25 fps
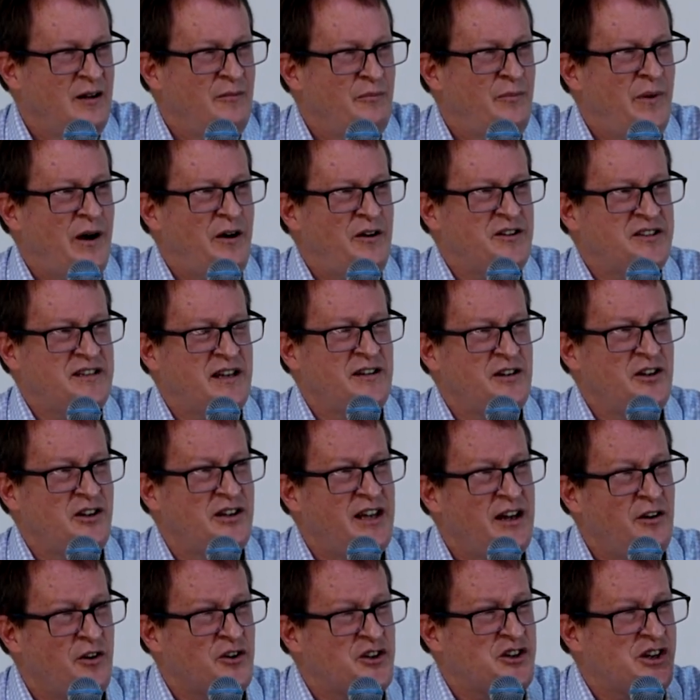But I was going to
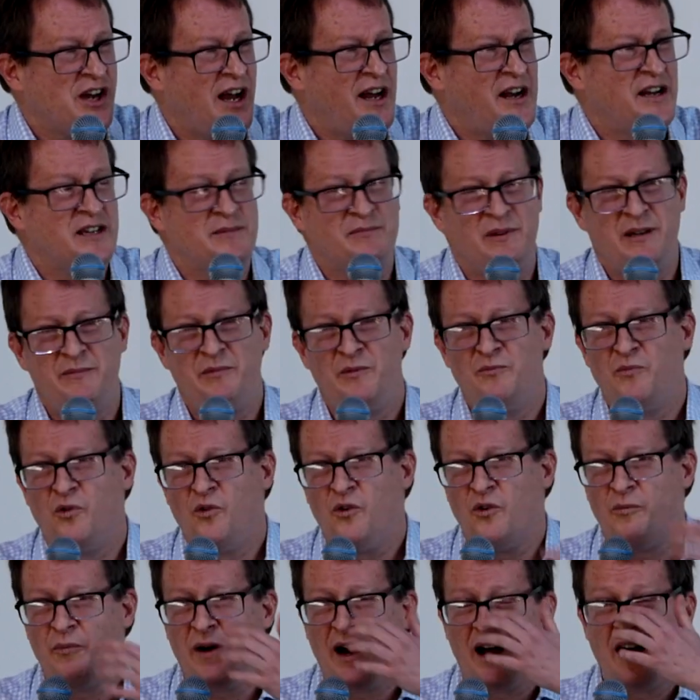get challenged maybe
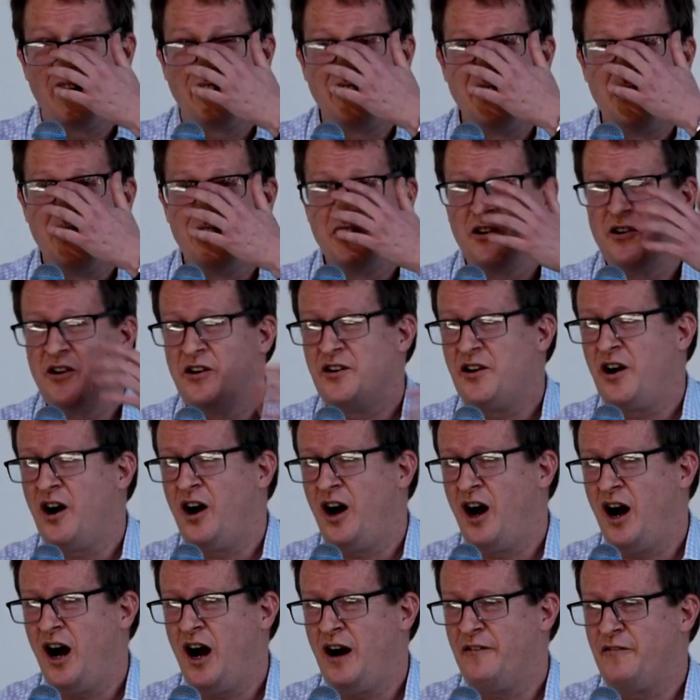more about a year and a
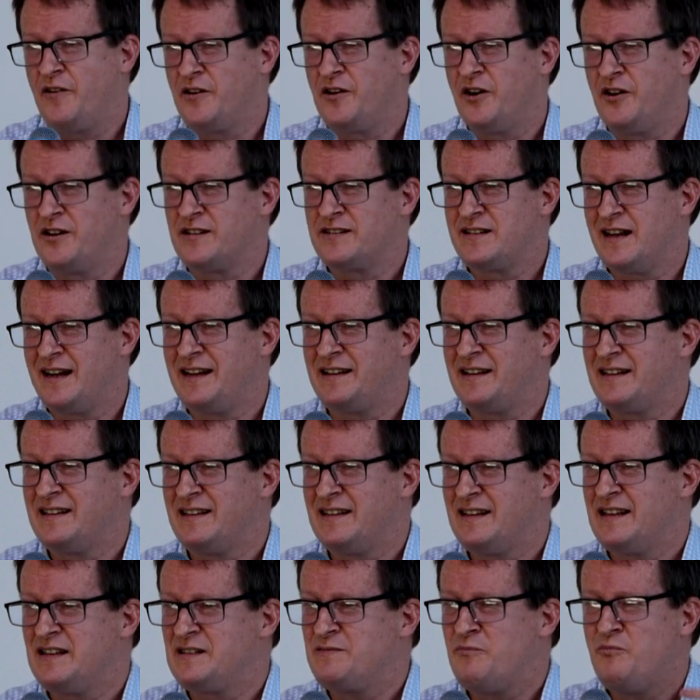half ago. It's like,
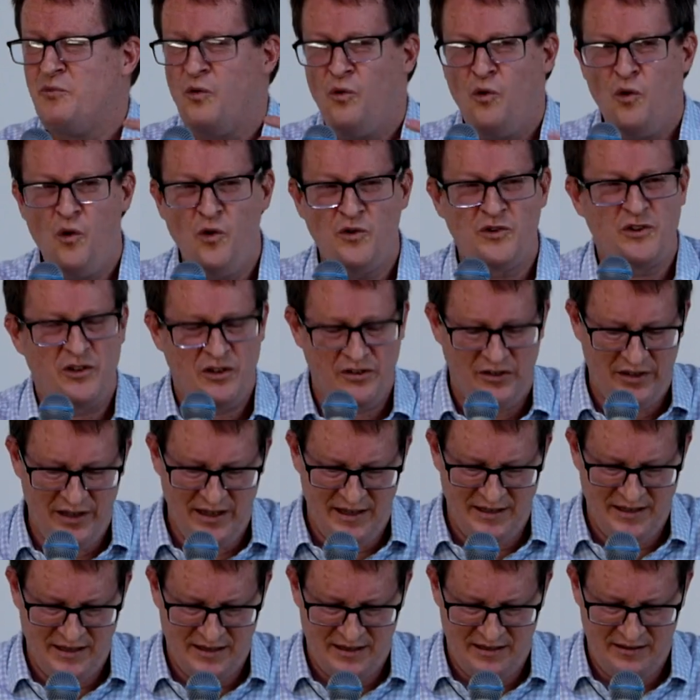there's more to
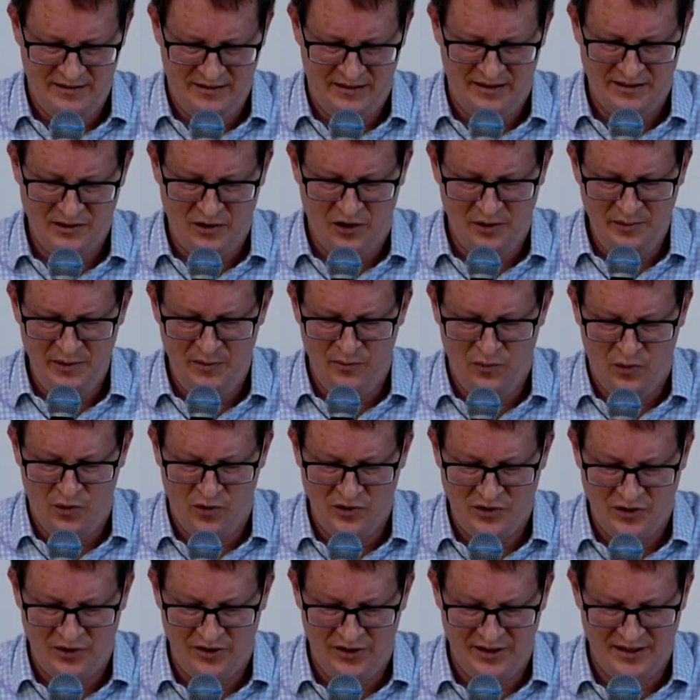this. There's got to be more
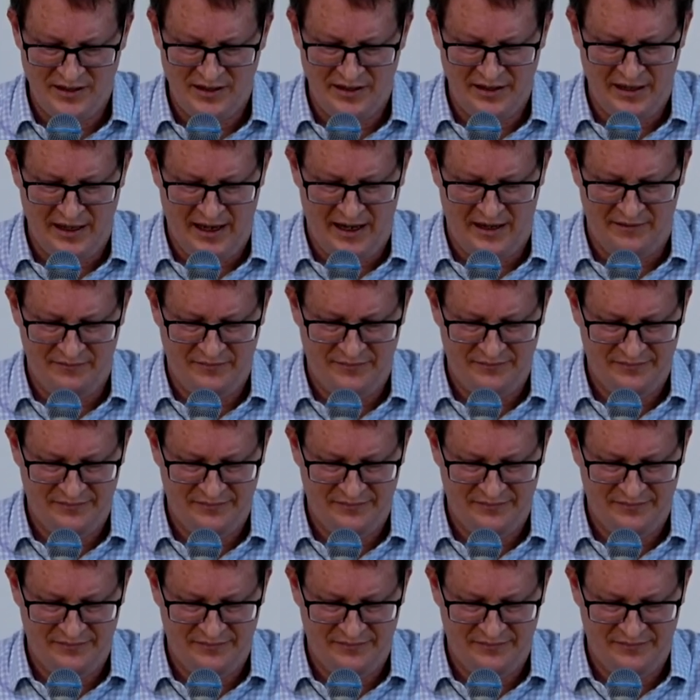to this than that.